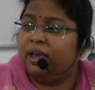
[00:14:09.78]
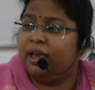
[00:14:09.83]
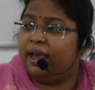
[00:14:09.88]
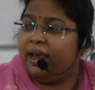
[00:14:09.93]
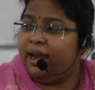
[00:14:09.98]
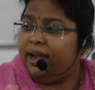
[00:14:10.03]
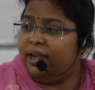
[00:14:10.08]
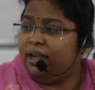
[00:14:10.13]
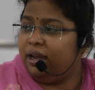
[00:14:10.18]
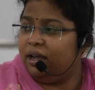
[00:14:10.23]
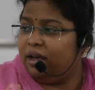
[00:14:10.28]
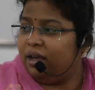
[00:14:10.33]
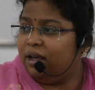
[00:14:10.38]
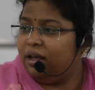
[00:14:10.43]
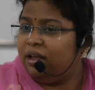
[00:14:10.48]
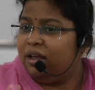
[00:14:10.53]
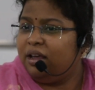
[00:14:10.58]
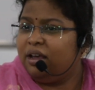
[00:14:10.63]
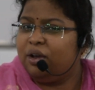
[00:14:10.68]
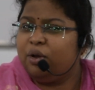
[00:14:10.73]
And
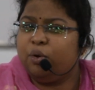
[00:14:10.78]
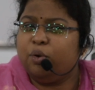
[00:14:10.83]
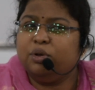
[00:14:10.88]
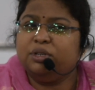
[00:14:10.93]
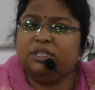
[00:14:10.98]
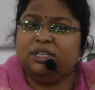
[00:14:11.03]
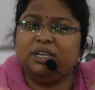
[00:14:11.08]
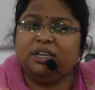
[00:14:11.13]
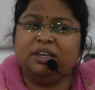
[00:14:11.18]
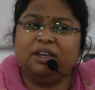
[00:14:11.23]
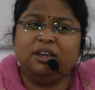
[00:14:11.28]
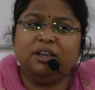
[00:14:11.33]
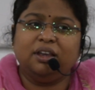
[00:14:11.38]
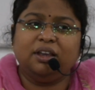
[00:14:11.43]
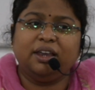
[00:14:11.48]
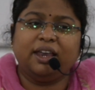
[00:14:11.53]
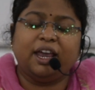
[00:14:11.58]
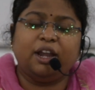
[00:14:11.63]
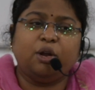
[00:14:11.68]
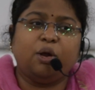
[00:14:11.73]
coaching
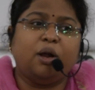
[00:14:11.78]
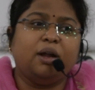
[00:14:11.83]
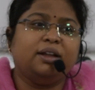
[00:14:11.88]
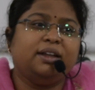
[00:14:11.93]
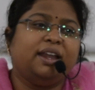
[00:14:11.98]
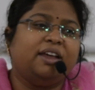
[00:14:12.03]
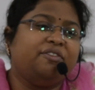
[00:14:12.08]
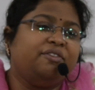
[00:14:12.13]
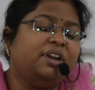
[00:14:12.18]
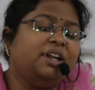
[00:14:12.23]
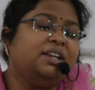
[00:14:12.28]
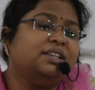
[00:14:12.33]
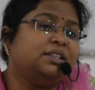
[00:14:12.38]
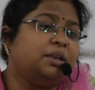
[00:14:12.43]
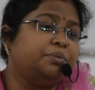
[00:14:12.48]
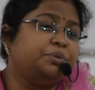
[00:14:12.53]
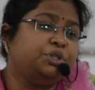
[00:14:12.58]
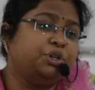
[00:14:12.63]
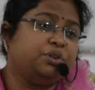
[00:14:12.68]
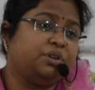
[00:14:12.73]
cannot definitely
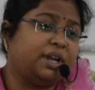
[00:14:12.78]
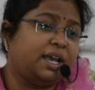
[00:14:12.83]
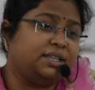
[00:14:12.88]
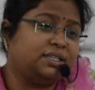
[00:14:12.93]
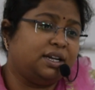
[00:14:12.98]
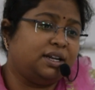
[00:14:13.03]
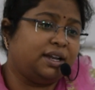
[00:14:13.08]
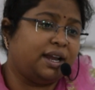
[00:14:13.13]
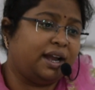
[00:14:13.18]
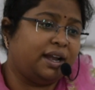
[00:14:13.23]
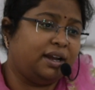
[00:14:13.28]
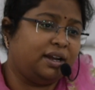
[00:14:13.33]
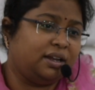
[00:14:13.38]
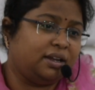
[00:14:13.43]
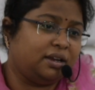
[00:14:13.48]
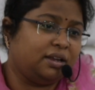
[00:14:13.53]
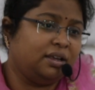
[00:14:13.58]
substitute natural talent.